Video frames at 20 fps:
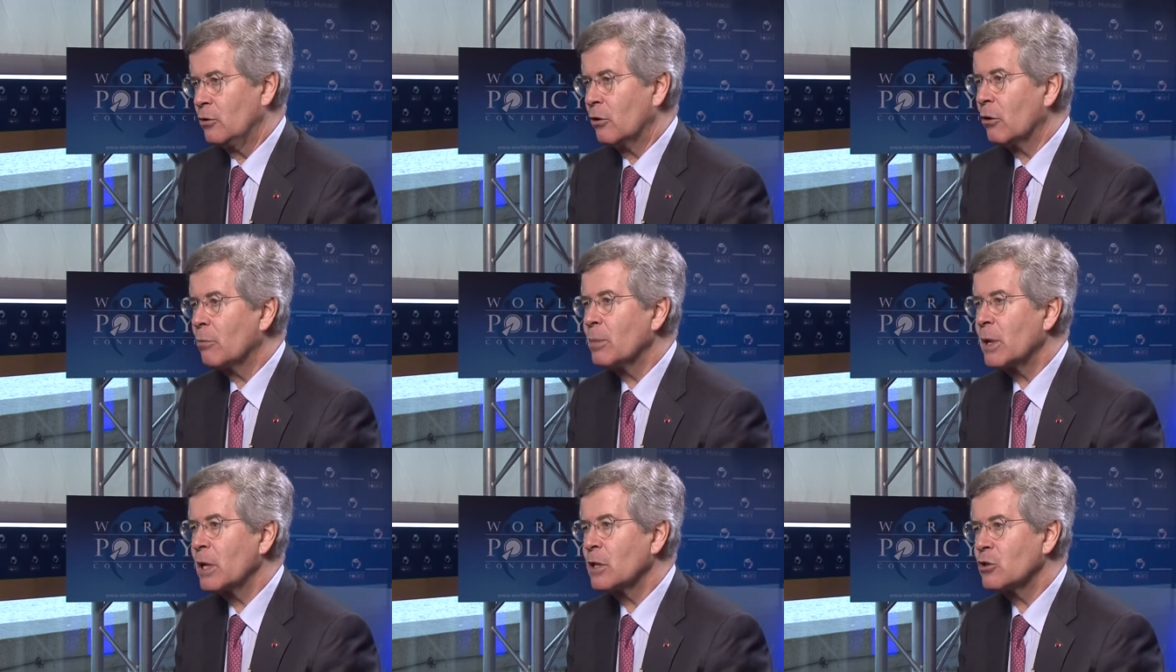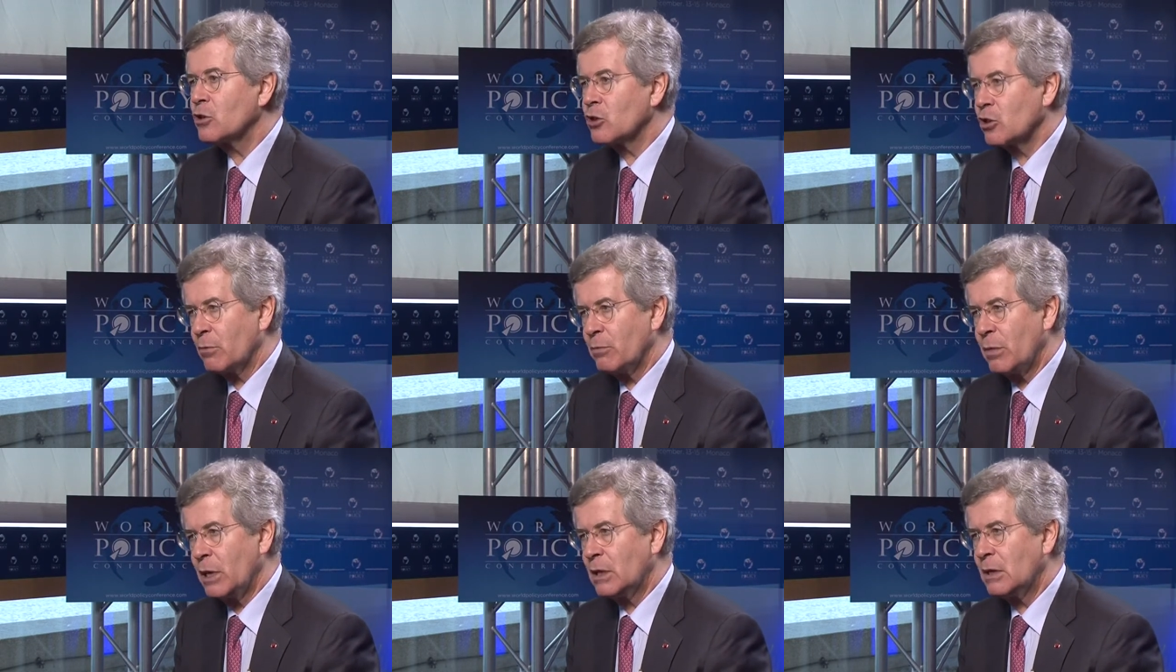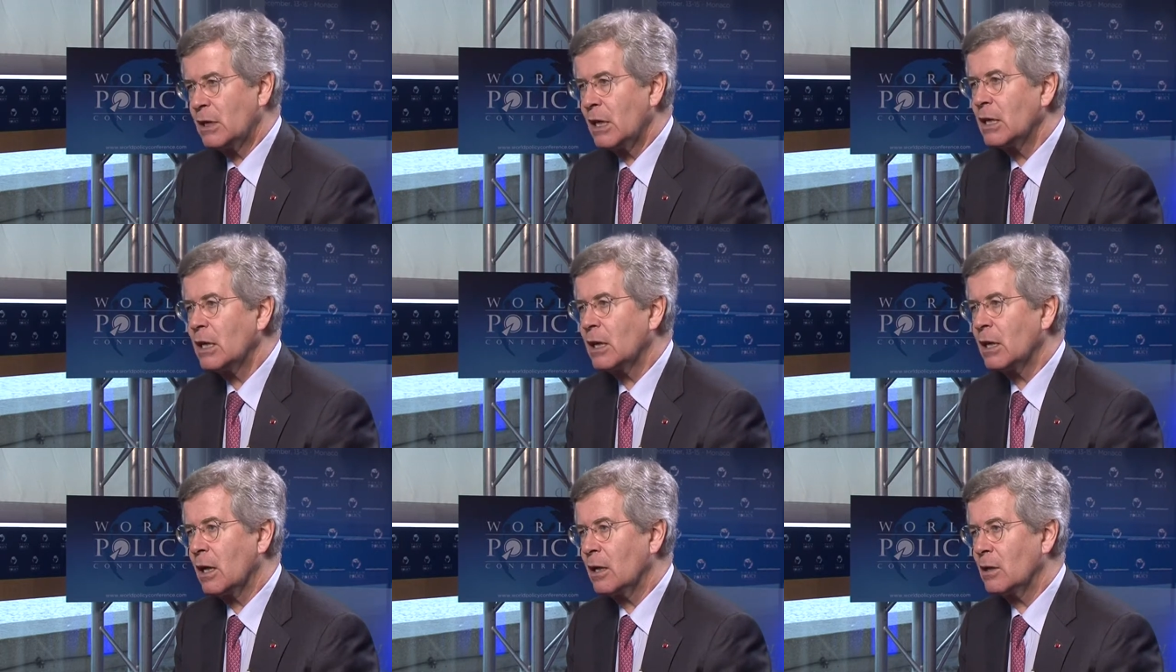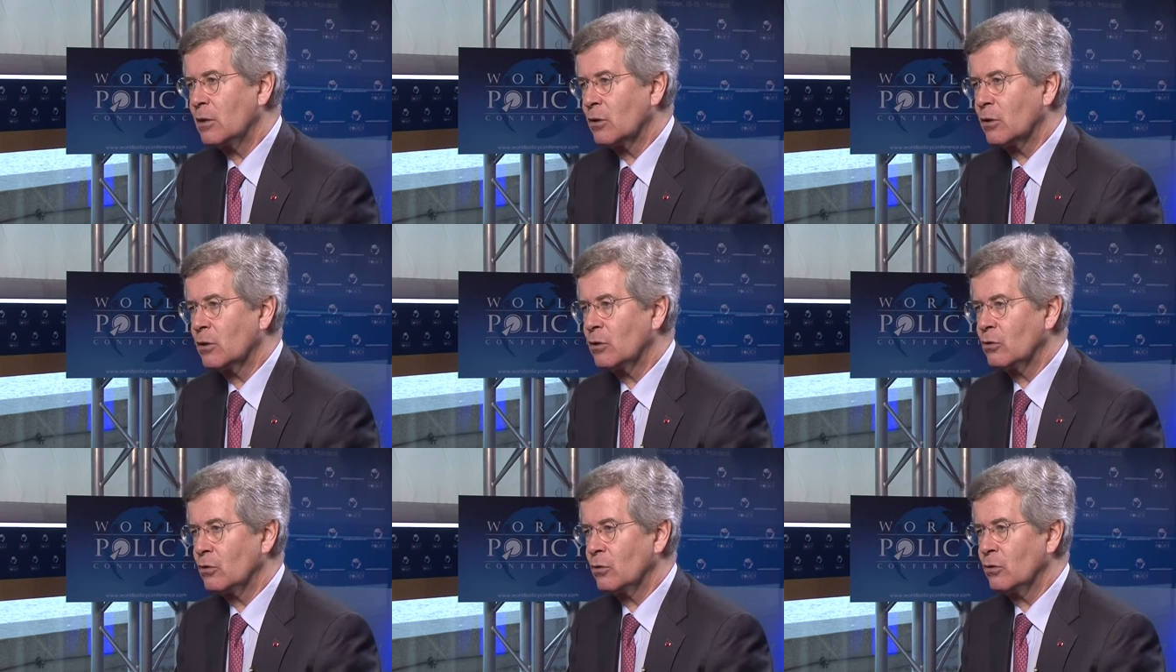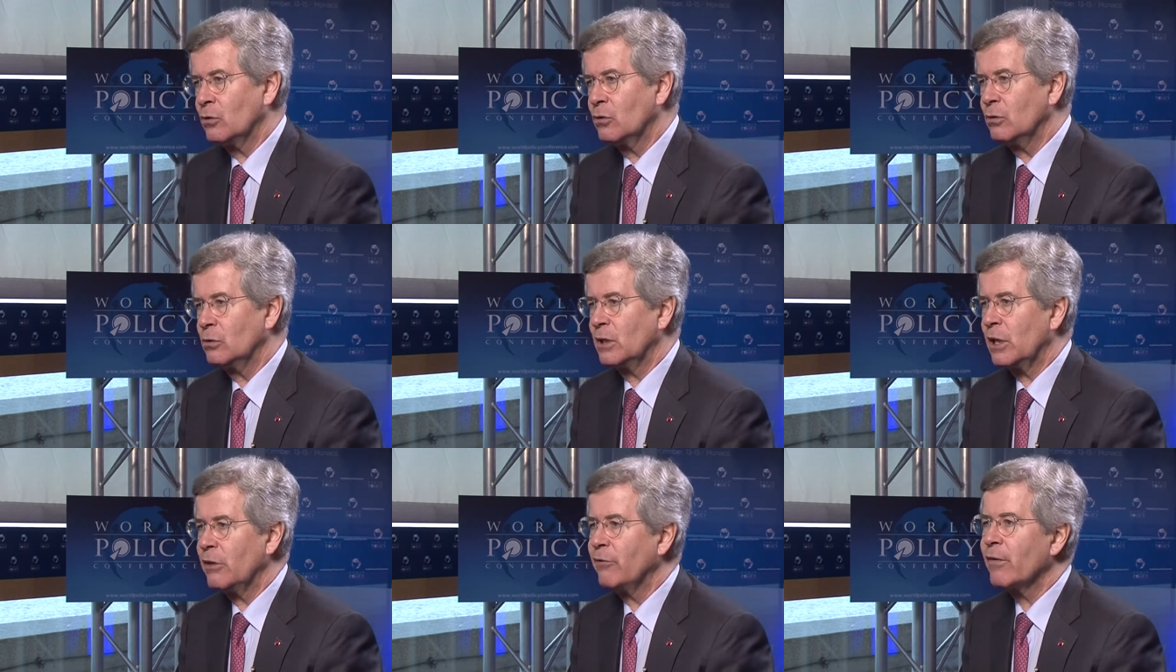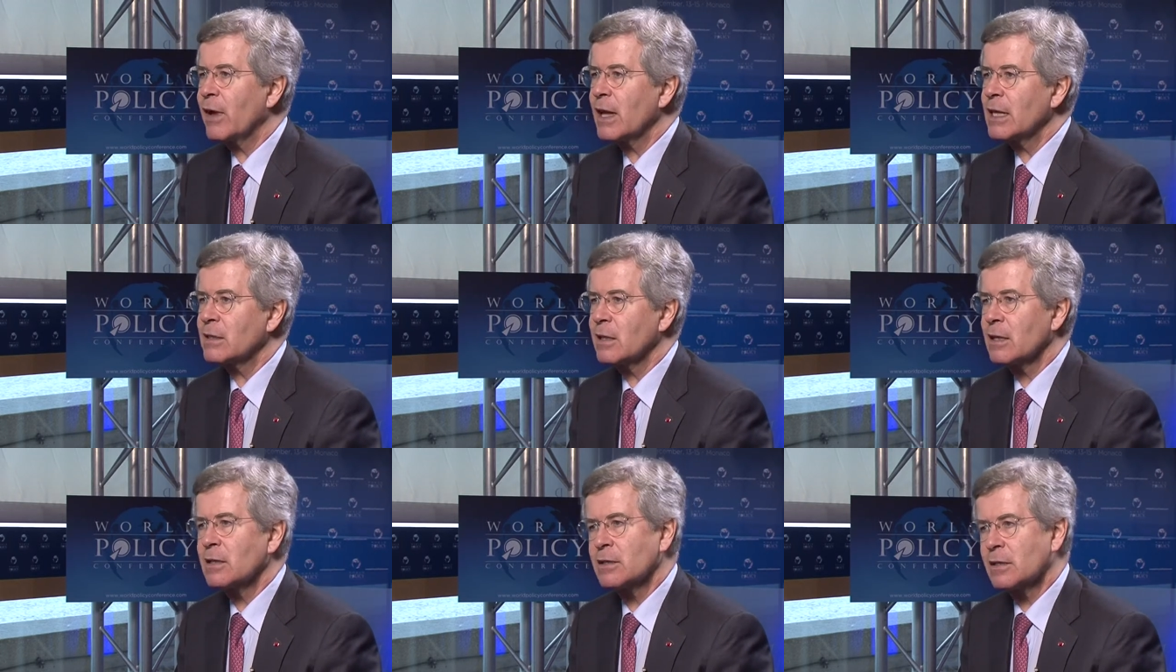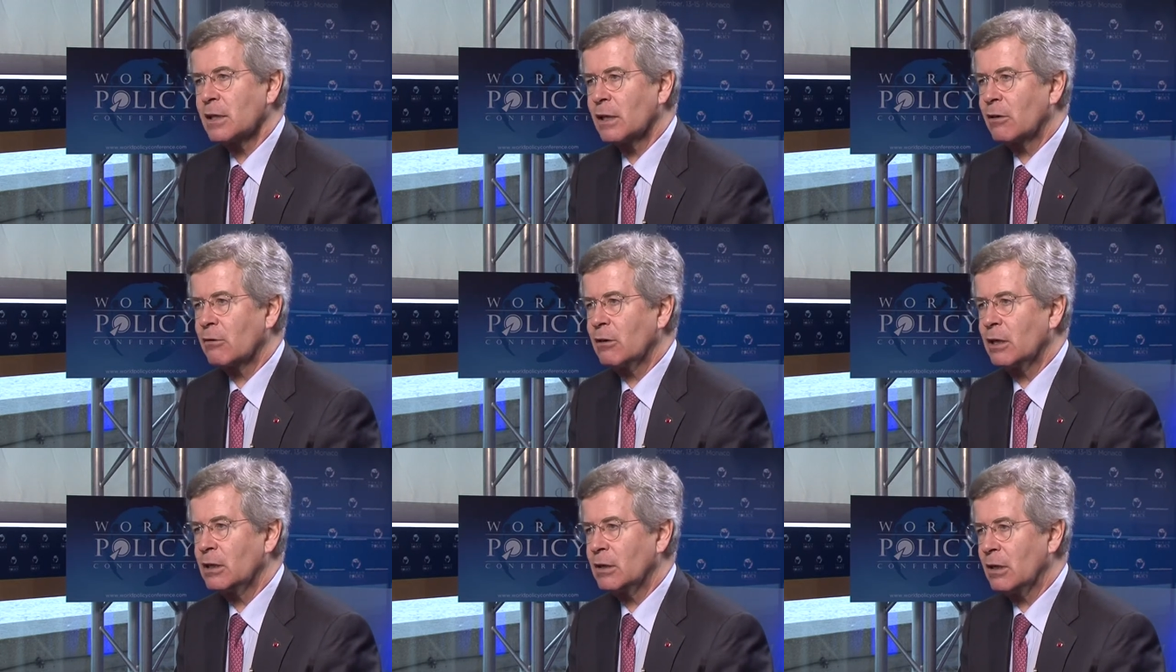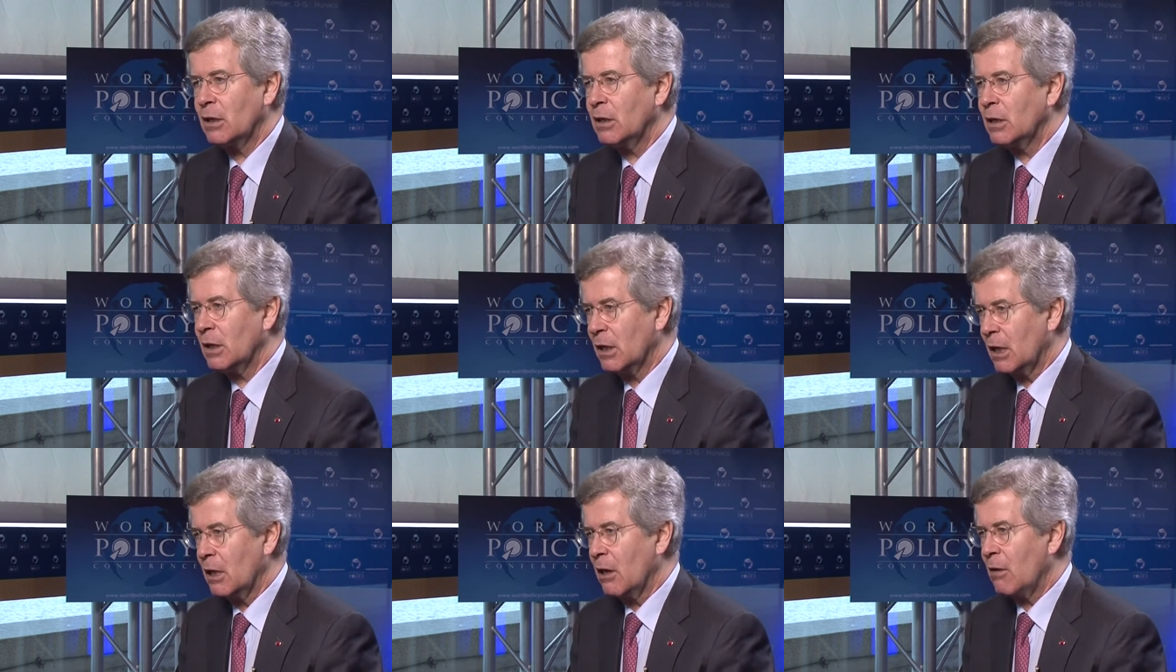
European summit dedicated to defense and security.